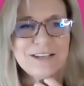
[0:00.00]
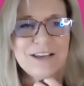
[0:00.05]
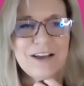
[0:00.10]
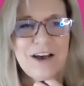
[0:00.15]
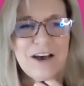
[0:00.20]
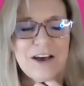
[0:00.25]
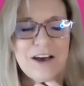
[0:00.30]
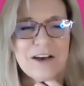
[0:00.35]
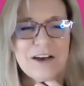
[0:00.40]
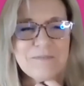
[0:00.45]

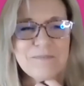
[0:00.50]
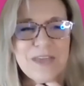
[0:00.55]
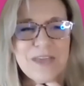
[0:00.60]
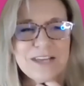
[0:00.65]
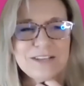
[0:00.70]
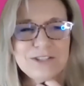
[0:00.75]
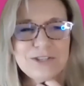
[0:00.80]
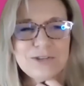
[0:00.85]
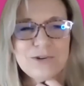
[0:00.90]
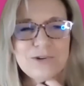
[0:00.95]

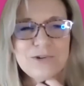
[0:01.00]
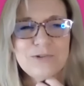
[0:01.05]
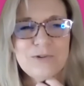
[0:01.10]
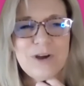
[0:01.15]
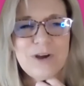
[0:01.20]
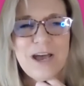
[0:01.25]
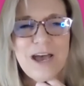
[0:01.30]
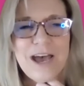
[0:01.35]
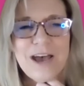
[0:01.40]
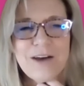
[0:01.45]
And
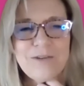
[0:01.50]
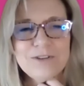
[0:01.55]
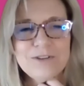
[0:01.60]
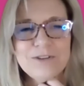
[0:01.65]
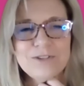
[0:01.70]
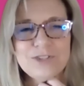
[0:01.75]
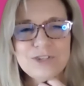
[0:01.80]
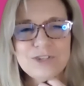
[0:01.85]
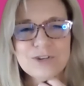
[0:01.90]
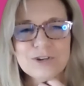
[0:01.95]
so how
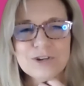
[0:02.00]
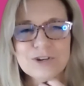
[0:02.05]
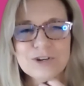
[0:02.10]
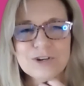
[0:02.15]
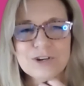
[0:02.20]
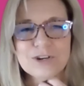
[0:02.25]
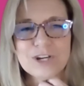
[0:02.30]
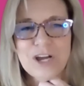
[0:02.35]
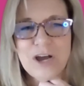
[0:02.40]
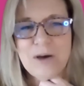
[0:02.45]
does
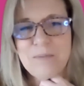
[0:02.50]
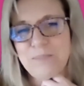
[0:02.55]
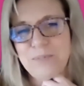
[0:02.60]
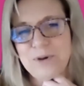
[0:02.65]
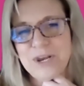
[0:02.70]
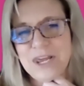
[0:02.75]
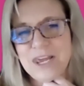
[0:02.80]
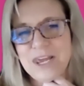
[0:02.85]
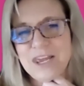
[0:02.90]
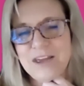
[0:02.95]
your
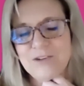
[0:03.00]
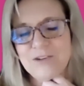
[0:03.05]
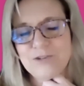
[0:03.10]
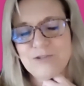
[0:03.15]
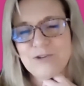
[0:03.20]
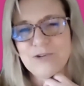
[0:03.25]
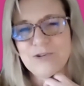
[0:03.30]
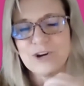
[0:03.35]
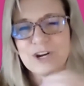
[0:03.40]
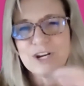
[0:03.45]
company or
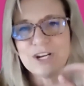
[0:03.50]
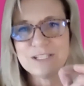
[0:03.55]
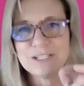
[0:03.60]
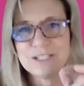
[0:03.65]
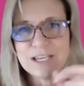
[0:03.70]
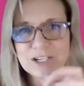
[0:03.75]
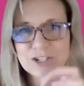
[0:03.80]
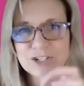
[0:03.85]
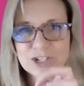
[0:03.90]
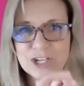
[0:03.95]
your
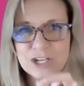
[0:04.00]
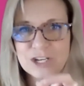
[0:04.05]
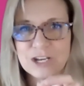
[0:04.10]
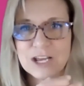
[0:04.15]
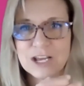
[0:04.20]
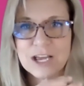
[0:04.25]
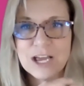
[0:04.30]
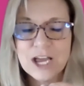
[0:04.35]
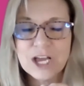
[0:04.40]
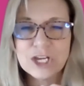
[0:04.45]
organization
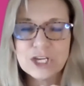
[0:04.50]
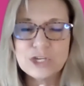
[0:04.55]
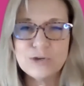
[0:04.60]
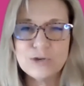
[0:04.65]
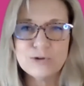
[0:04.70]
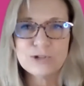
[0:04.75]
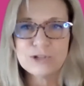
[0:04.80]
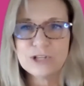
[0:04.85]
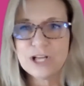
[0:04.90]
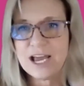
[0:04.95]

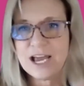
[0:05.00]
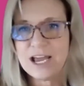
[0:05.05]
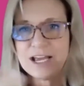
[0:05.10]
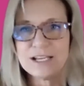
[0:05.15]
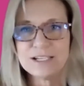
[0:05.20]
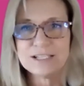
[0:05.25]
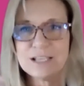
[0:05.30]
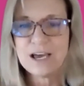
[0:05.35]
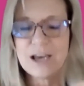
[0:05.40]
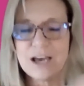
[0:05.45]

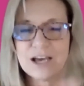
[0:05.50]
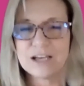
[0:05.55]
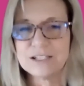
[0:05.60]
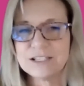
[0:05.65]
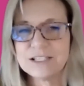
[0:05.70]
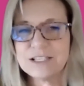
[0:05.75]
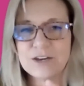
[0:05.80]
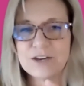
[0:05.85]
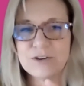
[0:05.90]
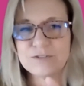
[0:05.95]
utilize
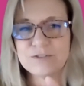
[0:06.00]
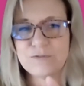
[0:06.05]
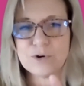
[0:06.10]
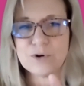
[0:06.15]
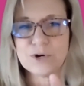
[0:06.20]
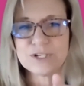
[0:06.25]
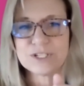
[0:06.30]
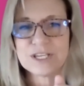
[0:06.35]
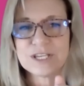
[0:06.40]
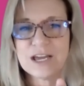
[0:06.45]

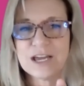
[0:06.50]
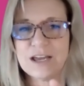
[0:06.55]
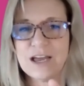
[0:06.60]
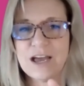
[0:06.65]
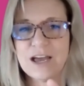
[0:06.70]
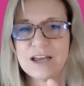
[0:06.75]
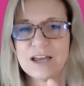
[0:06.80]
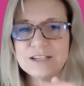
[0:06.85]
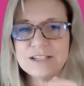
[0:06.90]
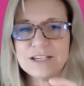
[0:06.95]
Salesforce
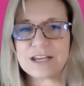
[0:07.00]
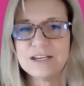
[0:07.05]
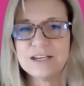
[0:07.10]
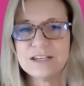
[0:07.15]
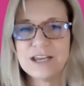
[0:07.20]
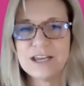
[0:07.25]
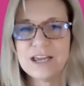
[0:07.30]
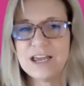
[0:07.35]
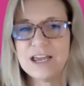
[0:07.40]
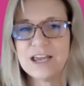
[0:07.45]
on a
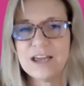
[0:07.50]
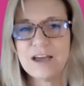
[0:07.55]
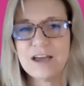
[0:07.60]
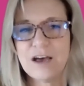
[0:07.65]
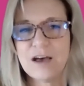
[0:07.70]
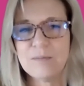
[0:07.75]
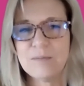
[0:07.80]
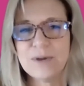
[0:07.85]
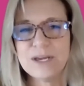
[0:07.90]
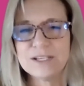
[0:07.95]
day-to-day
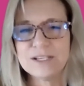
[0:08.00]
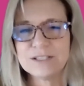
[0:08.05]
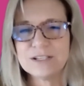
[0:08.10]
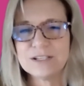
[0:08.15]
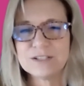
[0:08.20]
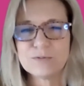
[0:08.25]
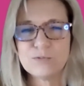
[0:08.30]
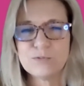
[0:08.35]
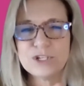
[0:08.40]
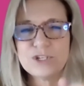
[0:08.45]

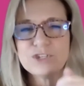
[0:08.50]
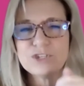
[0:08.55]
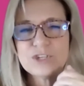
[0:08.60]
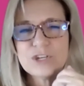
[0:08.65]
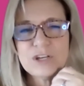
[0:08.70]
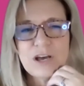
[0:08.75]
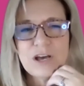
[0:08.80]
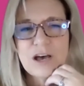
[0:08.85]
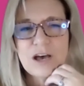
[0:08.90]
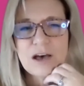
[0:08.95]
basis? Which
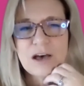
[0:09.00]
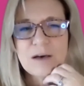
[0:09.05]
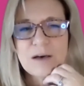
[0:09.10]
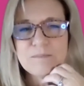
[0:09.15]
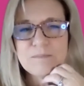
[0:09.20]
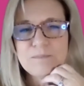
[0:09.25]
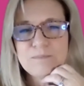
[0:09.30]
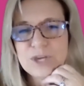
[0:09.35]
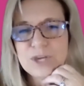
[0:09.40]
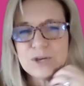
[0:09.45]

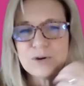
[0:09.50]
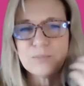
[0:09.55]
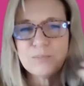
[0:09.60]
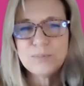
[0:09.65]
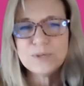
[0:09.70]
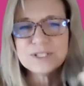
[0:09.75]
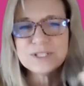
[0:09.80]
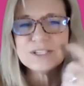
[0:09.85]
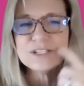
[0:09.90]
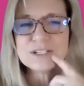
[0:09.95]

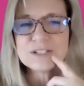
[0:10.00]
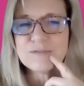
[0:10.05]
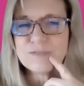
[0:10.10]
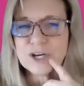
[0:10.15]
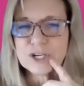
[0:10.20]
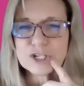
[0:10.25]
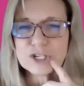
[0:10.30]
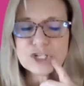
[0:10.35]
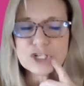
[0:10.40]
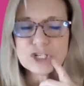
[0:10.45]
business
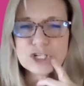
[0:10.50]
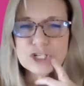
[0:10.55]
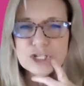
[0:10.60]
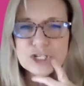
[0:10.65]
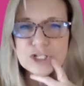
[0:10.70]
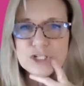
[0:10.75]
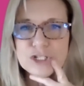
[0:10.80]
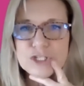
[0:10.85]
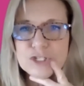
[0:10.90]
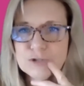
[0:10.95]

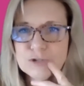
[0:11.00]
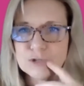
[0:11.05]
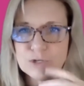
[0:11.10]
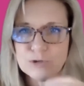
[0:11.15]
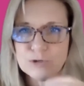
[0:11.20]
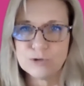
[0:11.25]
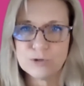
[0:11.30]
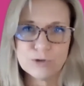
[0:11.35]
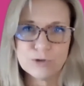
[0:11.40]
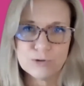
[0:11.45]
functions do
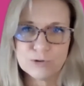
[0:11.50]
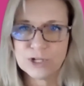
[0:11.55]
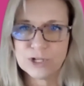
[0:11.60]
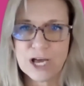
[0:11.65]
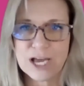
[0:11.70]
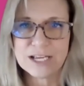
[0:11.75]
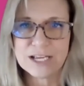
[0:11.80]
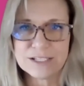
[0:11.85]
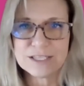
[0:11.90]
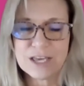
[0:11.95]
you
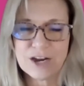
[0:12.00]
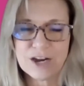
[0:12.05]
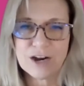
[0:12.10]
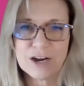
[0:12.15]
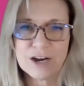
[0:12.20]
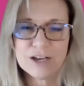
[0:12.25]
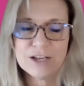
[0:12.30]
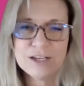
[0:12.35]
utilize there?